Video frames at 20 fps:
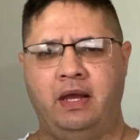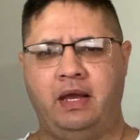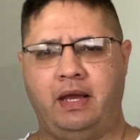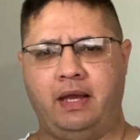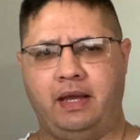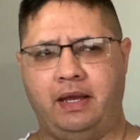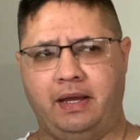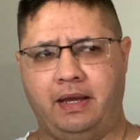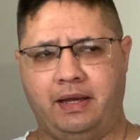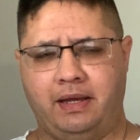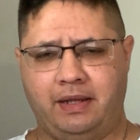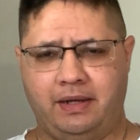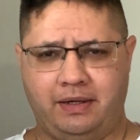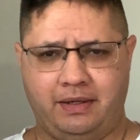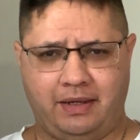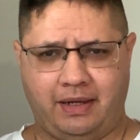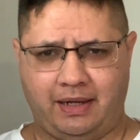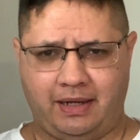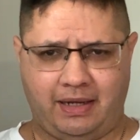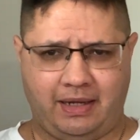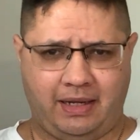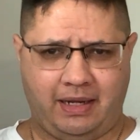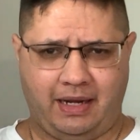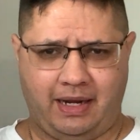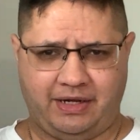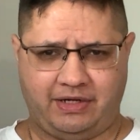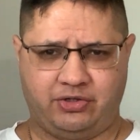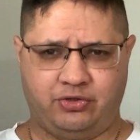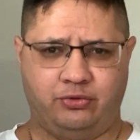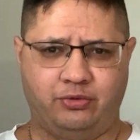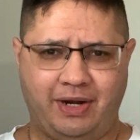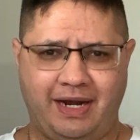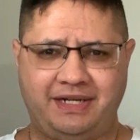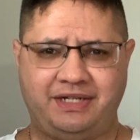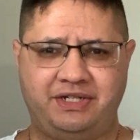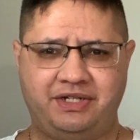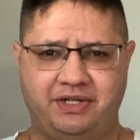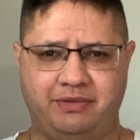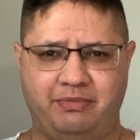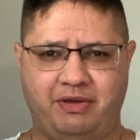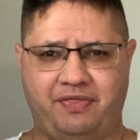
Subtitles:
And I corrected him